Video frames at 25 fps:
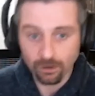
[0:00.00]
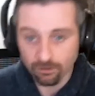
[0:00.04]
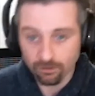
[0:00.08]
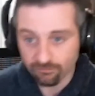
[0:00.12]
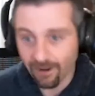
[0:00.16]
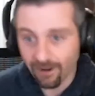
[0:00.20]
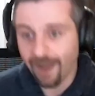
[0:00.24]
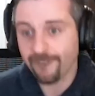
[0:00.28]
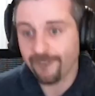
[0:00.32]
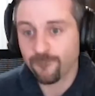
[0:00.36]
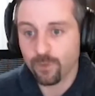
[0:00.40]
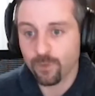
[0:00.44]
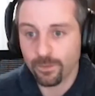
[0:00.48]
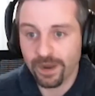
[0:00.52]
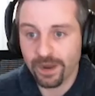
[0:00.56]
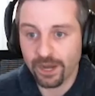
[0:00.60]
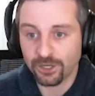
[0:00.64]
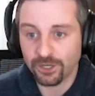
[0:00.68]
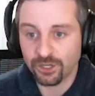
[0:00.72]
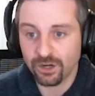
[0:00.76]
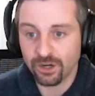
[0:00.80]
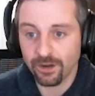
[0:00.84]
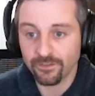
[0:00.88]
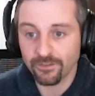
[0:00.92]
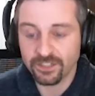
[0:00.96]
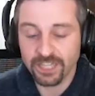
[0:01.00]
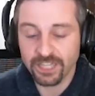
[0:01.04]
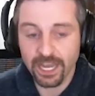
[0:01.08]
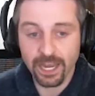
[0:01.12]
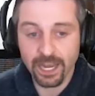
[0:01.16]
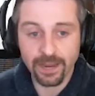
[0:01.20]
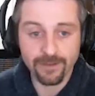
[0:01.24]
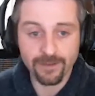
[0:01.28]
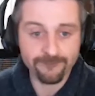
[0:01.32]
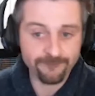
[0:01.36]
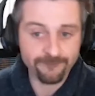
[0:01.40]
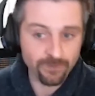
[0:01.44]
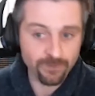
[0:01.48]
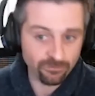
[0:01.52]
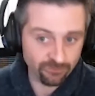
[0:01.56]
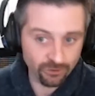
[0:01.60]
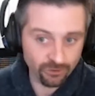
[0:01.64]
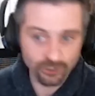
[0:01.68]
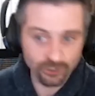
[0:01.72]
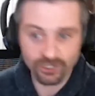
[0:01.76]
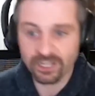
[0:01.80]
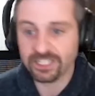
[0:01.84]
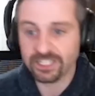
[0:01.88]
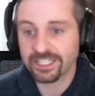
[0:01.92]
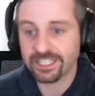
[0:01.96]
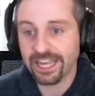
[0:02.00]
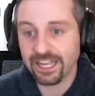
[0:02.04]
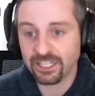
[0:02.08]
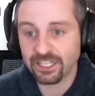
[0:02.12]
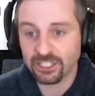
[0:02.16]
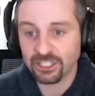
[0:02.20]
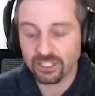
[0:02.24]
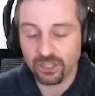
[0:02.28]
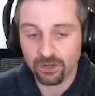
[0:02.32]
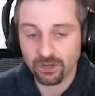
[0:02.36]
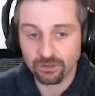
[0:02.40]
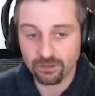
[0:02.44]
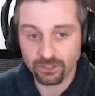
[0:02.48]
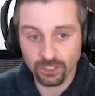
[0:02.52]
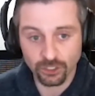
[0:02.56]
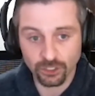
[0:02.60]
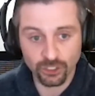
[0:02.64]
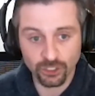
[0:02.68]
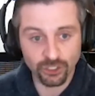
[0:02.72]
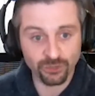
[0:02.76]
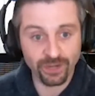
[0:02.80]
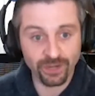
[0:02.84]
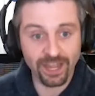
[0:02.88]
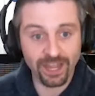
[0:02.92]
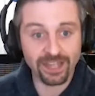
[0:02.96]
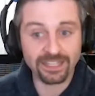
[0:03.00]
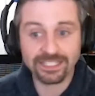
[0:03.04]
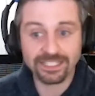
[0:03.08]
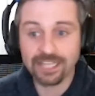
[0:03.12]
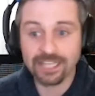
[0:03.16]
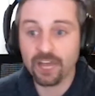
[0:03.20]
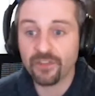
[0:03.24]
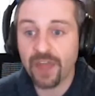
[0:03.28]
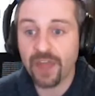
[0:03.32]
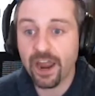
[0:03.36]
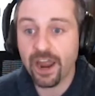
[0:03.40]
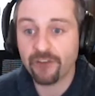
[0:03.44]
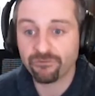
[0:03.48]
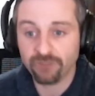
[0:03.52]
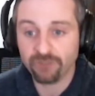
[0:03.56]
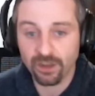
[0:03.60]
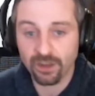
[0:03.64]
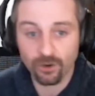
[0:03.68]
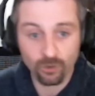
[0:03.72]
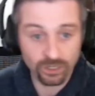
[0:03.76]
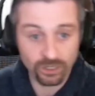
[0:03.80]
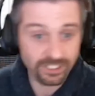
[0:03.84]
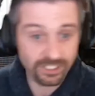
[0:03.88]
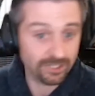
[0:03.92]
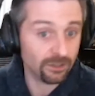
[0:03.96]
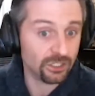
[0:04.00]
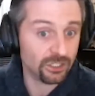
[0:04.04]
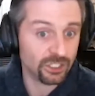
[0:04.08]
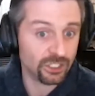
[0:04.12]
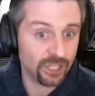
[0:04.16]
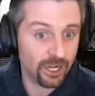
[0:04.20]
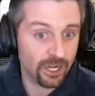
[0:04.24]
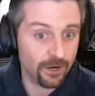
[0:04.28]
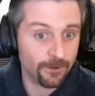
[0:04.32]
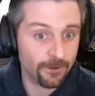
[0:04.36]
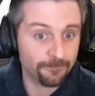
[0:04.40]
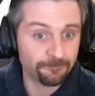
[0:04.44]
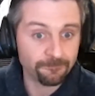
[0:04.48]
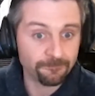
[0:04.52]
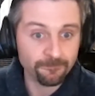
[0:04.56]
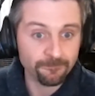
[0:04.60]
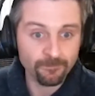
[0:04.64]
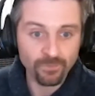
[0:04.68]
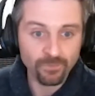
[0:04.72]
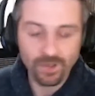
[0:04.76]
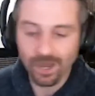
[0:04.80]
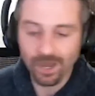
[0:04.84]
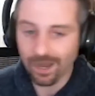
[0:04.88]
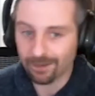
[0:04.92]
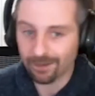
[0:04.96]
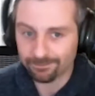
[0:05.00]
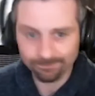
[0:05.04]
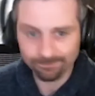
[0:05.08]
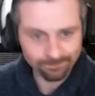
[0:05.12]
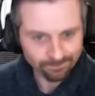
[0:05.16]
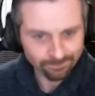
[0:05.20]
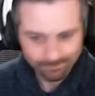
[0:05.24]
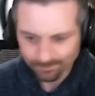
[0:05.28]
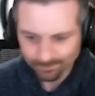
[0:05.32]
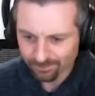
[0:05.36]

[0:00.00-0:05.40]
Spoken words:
rock formation of, say, ferruginous sandstone, such as you get in South Africa, or siltstone?